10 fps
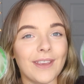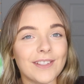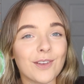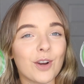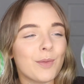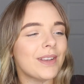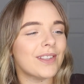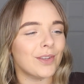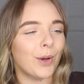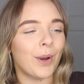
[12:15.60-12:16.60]
These are gonna be
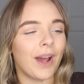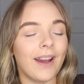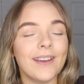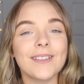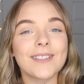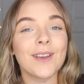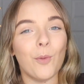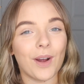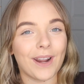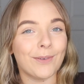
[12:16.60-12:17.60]
so nice
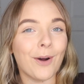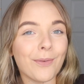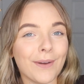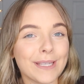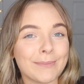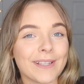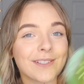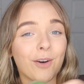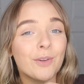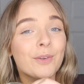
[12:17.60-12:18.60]
when I've got a face
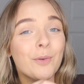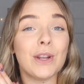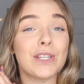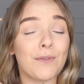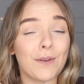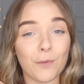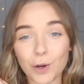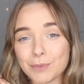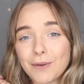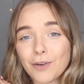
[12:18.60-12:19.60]
mask on, which if you've
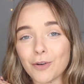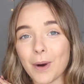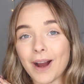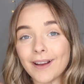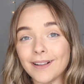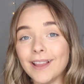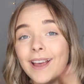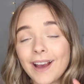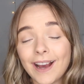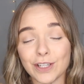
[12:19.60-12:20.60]
watched me for a while
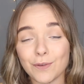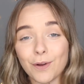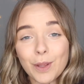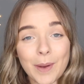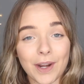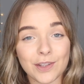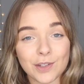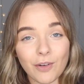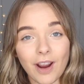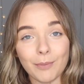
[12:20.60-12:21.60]
and you follow me on
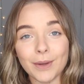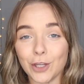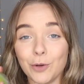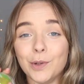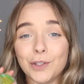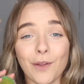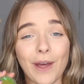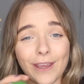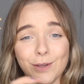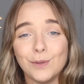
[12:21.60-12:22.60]
Instagram, you will know
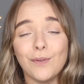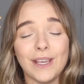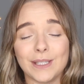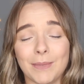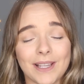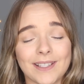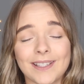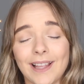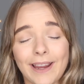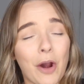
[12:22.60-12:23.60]
that I use face
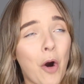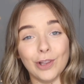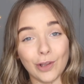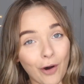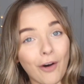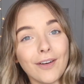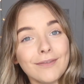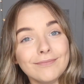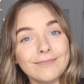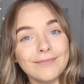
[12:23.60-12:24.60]
masks like a lot.
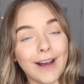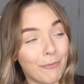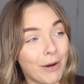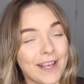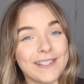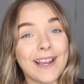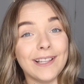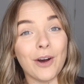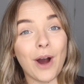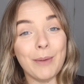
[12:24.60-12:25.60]
And when I say a
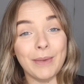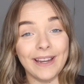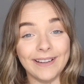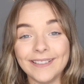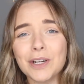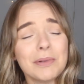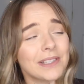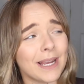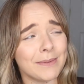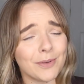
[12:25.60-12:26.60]
lot, I mean a couple
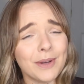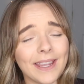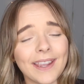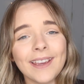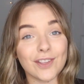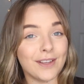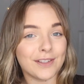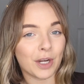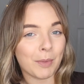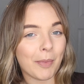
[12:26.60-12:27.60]
of times a week. So
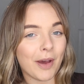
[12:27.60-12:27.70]
these are gonna be